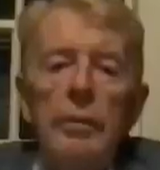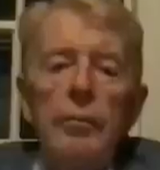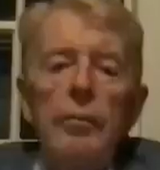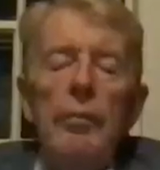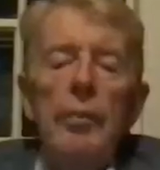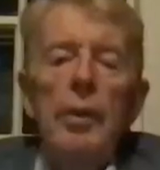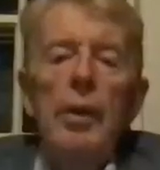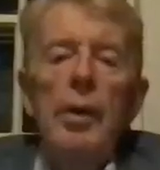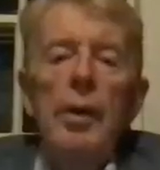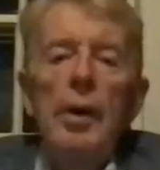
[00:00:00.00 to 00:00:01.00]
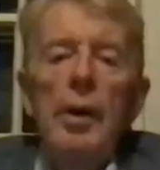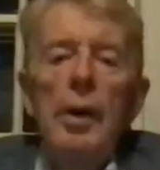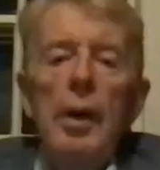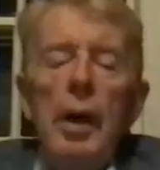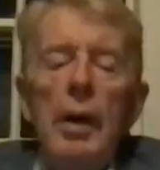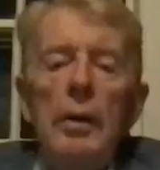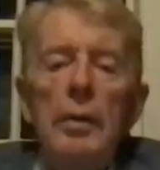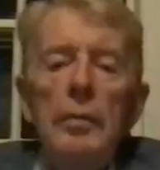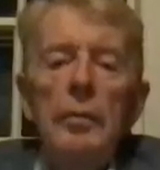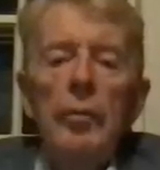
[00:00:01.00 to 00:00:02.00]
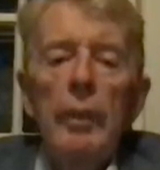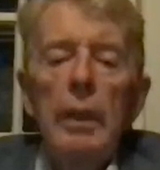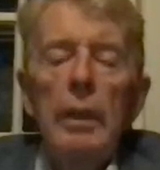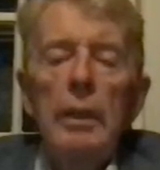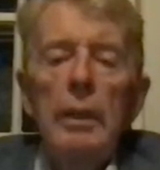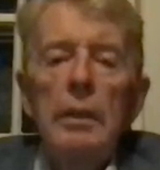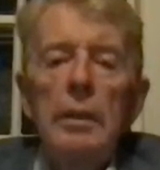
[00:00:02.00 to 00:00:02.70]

and at least until recently, you didn't